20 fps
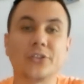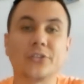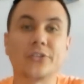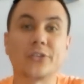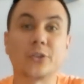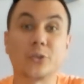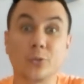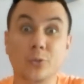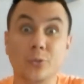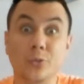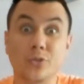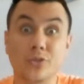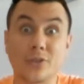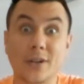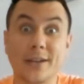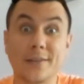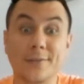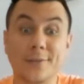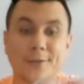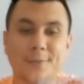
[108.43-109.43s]

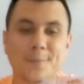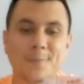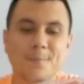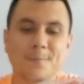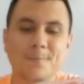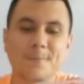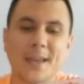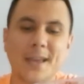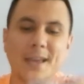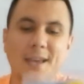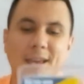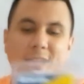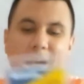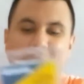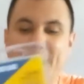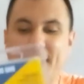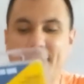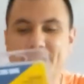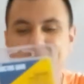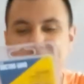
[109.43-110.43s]
Screwdriver,
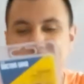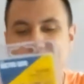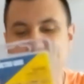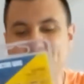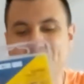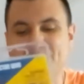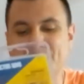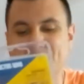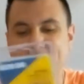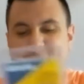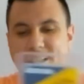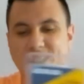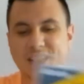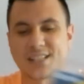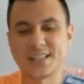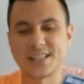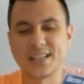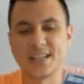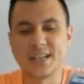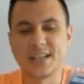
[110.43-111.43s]
and it's really
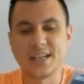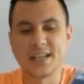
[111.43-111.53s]
nice.